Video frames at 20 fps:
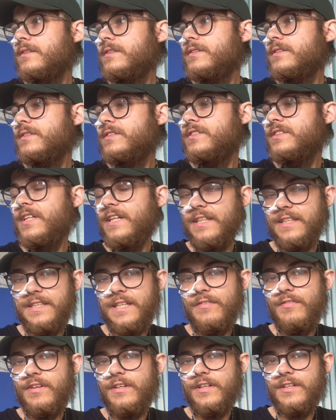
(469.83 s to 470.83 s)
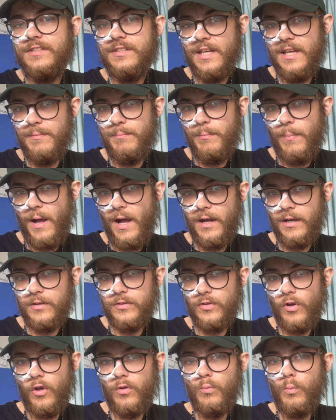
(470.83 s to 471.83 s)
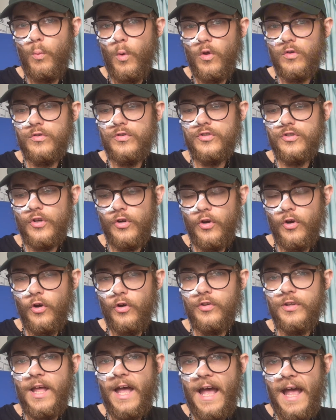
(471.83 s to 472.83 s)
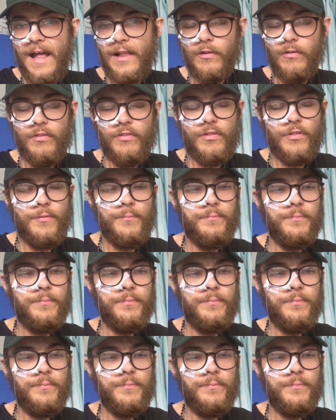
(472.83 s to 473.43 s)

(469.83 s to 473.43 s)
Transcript: significant impact on one's own health.